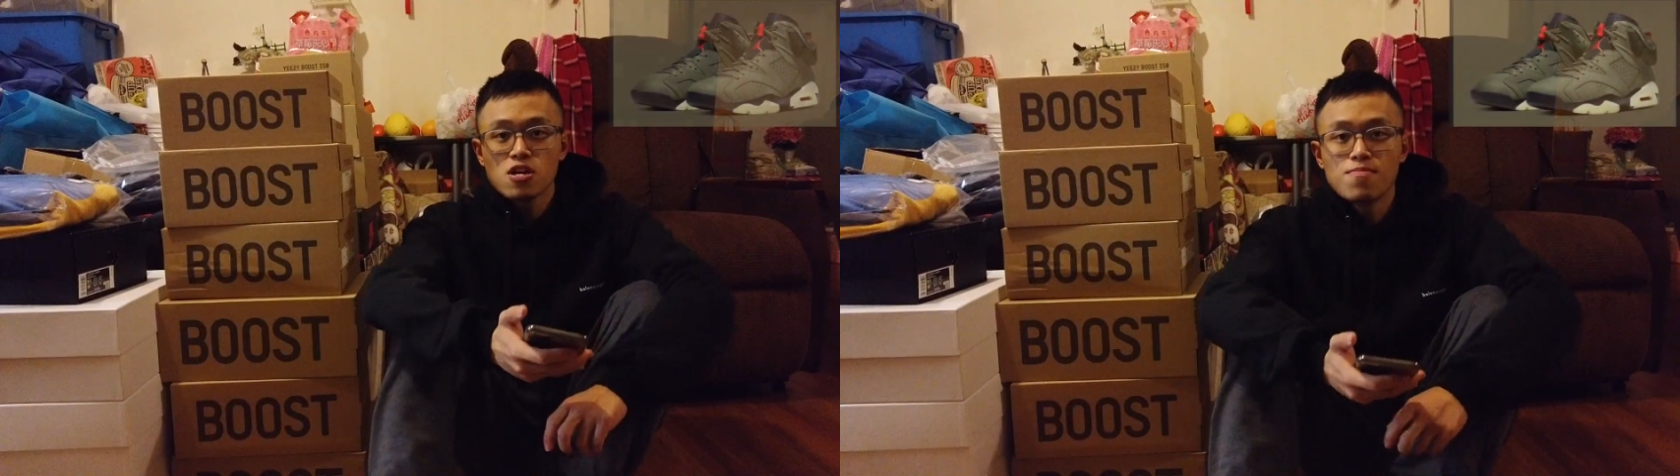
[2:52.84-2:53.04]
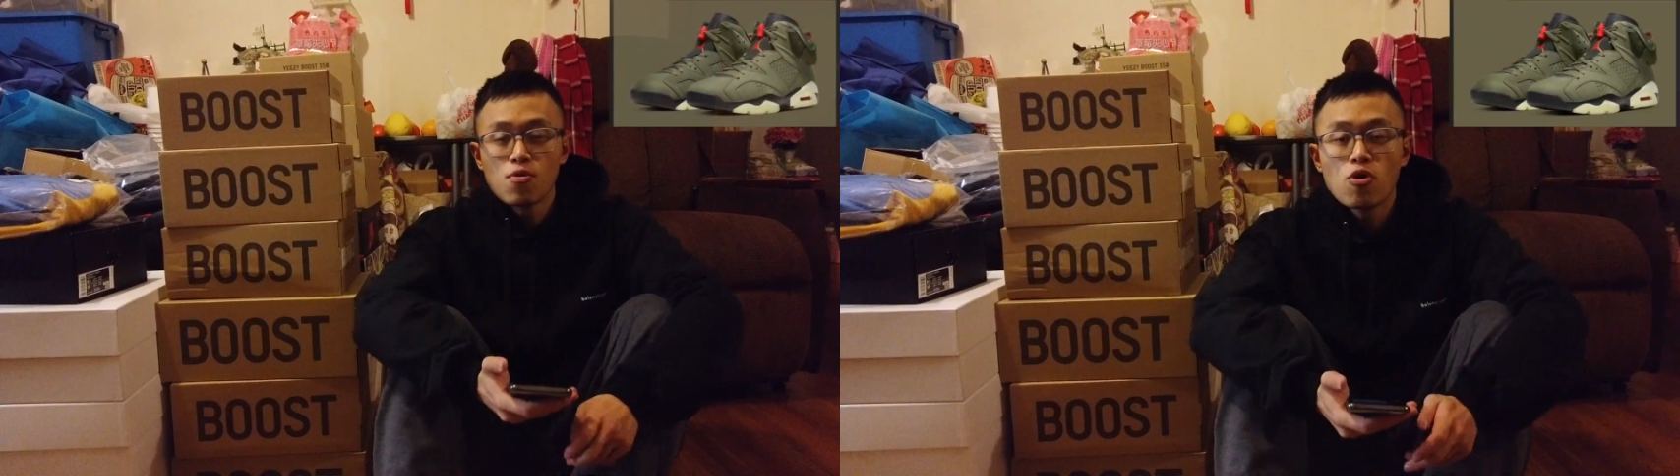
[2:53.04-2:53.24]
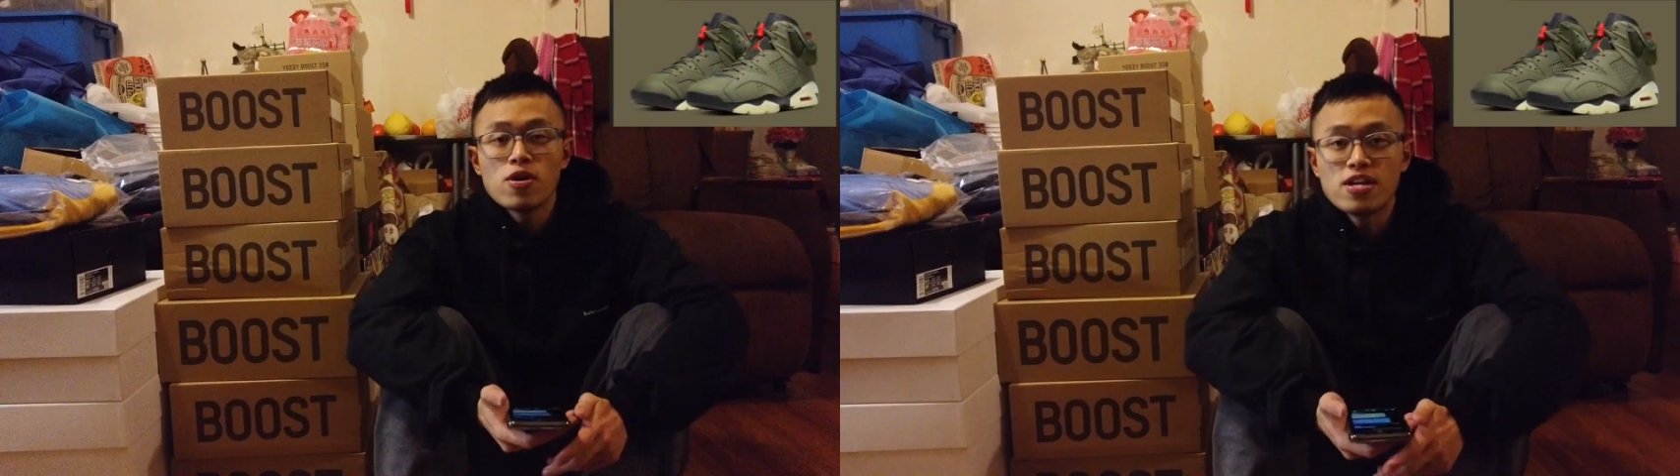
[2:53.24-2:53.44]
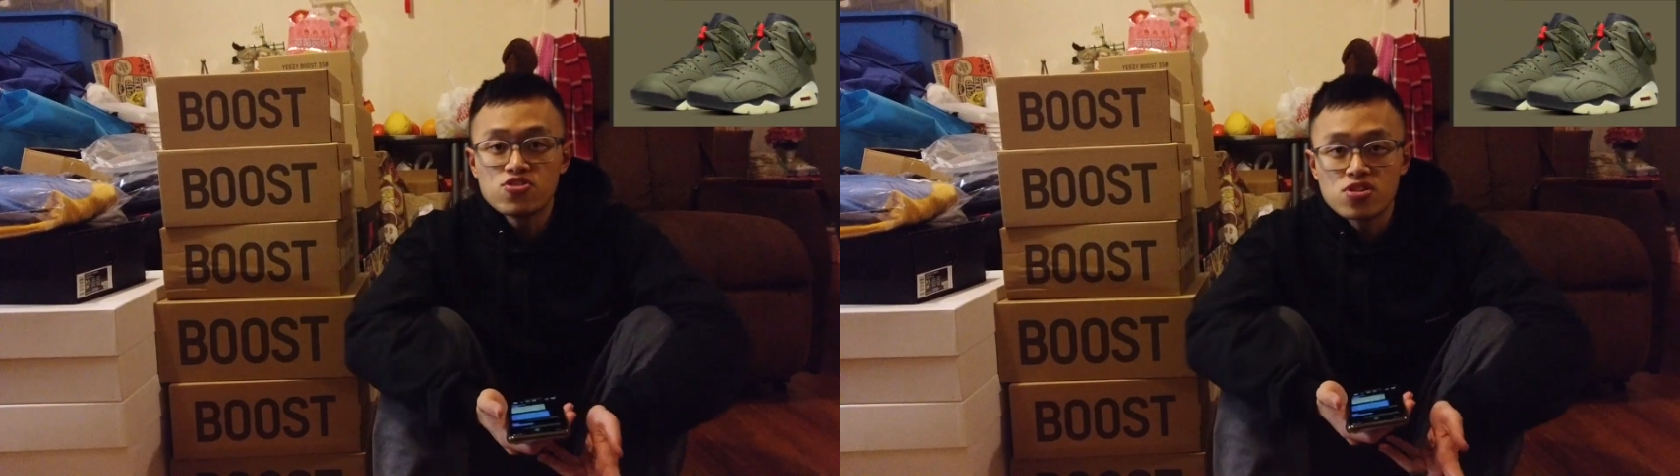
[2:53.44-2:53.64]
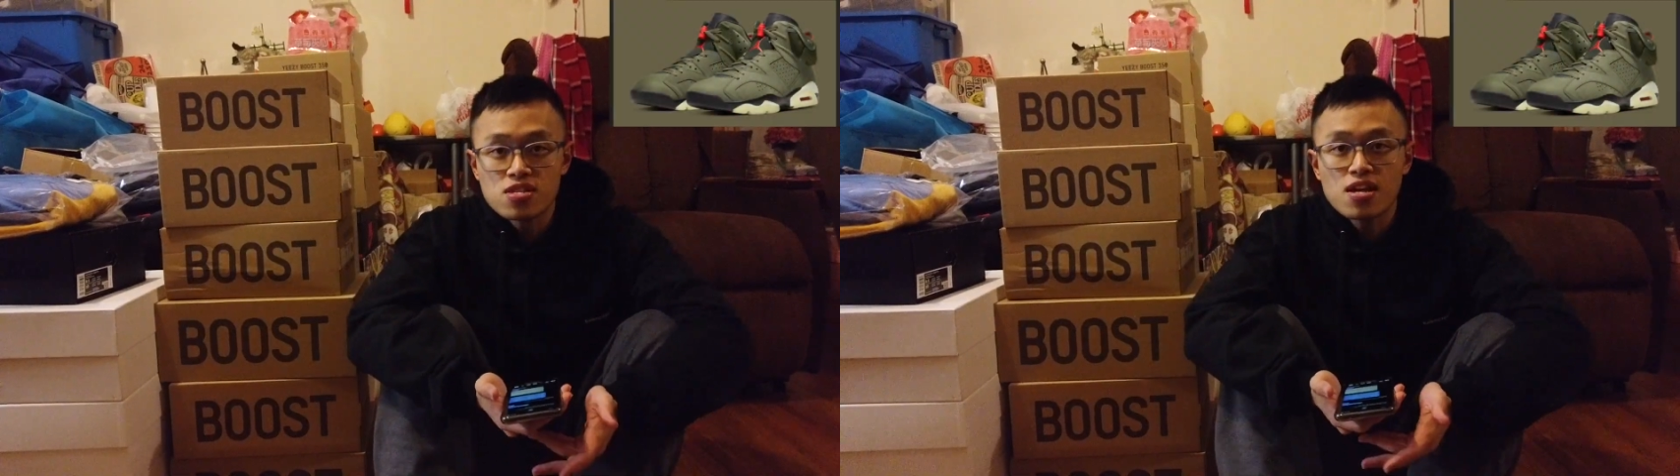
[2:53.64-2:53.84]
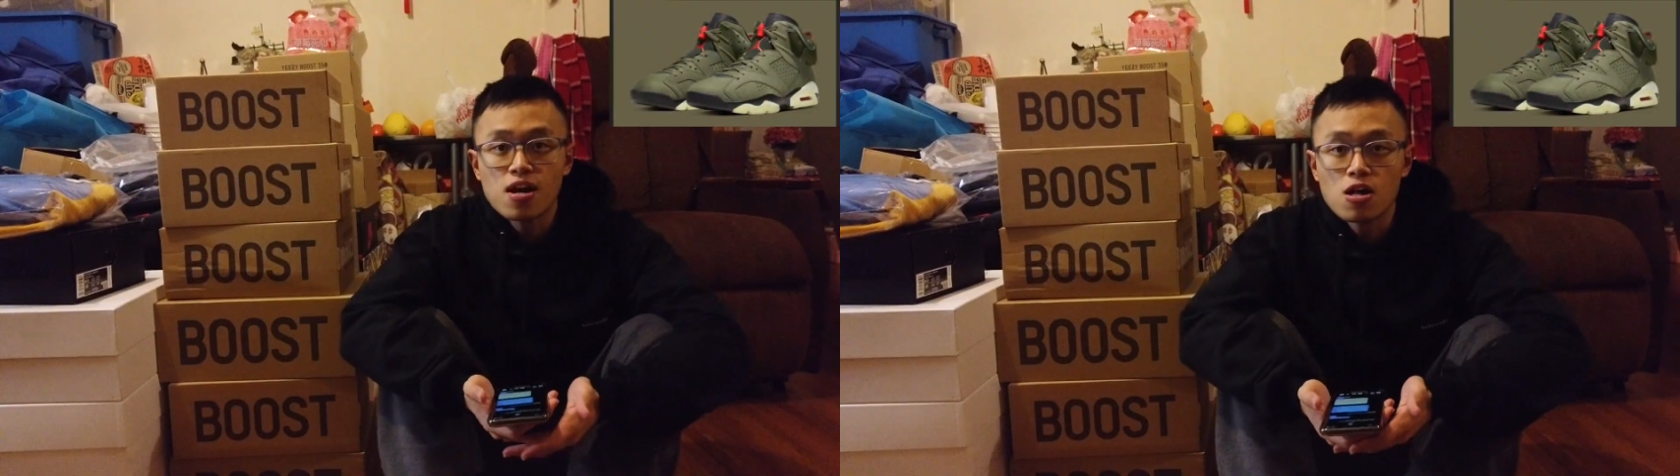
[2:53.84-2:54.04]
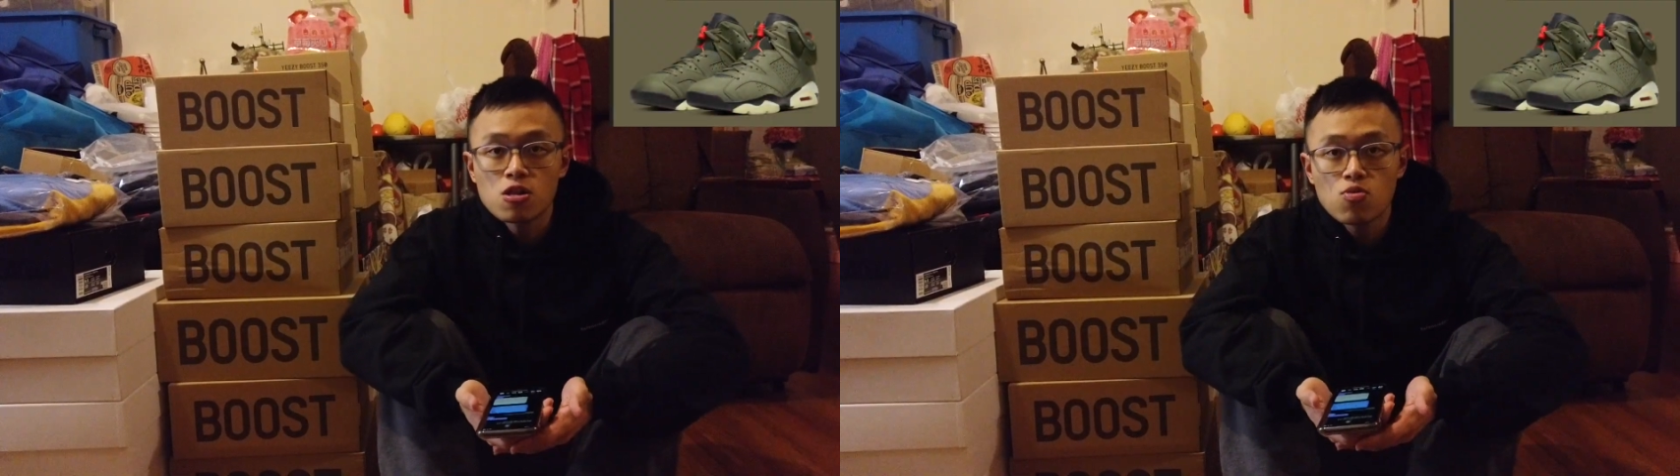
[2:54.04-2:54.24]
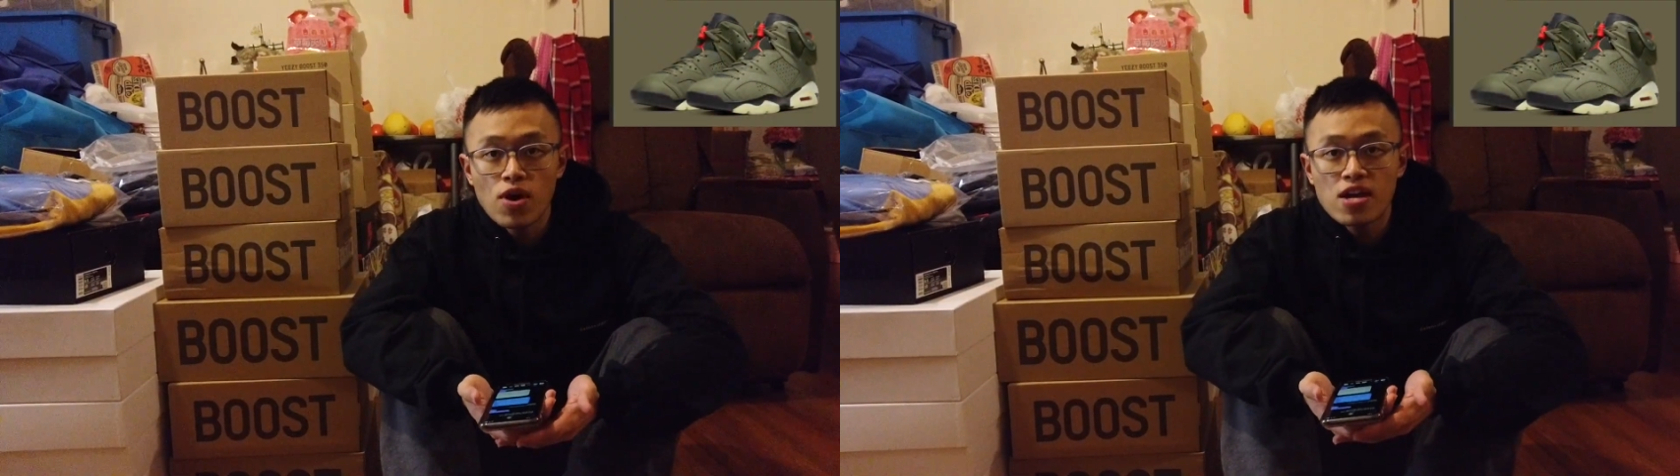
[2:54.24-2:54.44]
the more interesting
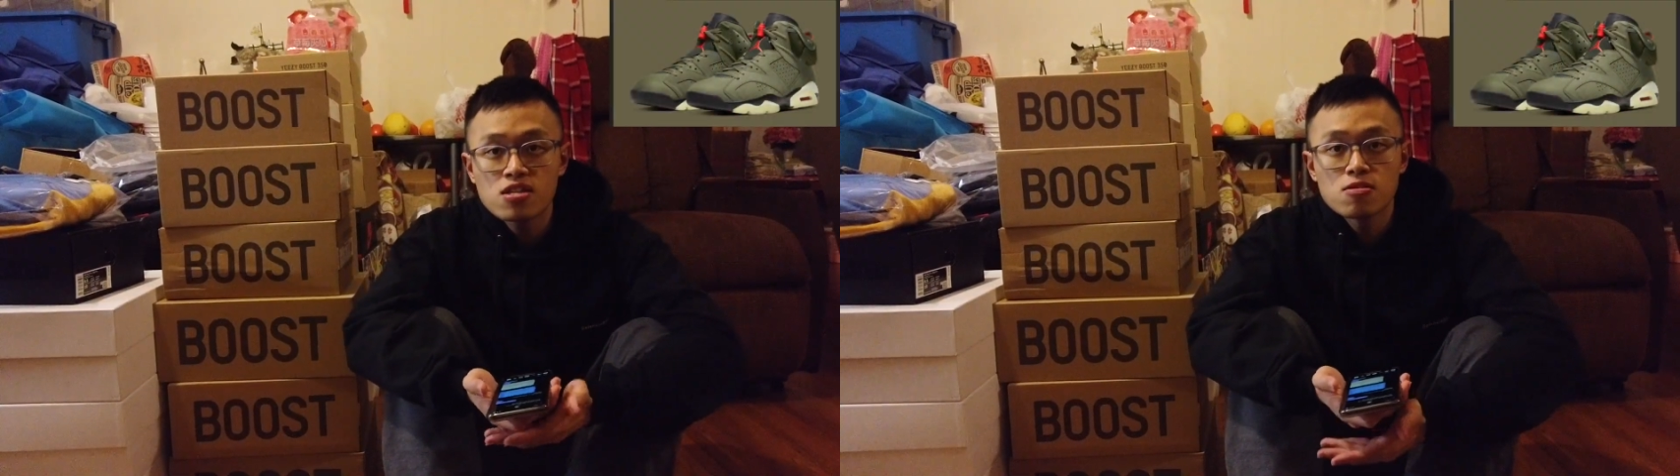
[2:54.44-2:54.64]
colorways